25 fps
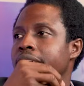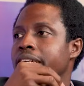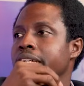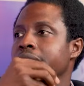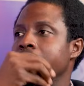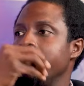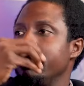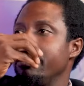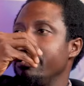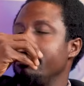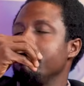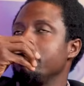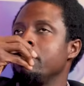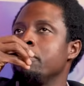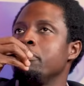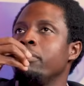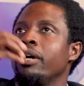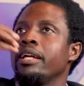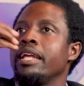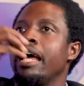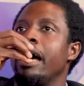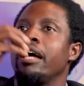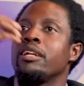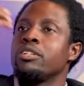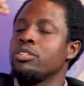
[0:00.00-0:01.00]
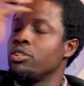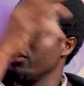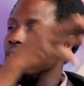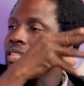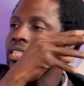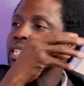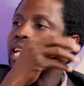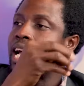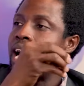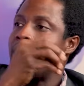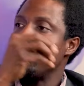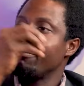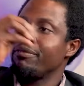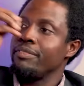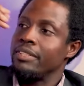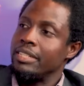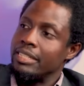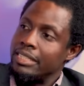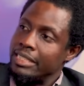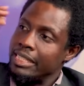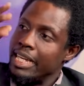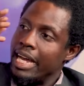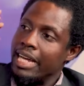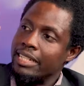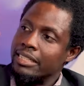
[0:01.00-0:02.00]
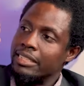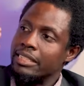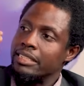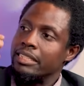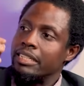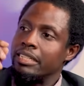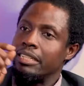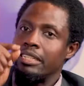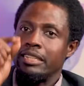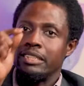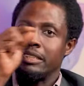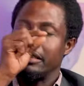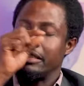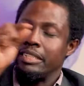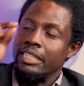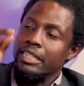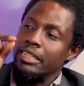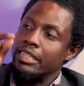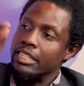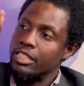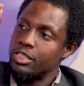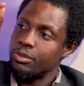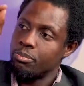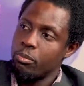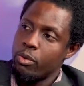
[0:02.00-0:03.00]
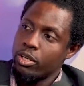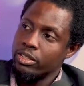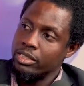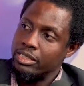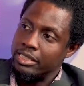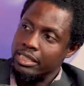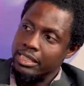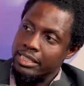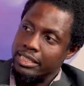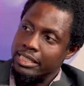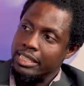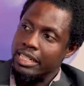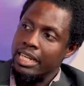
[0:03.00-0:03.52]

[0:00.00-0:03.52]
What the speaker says: the mother doesn't have the D antigen, it's DD, small dd.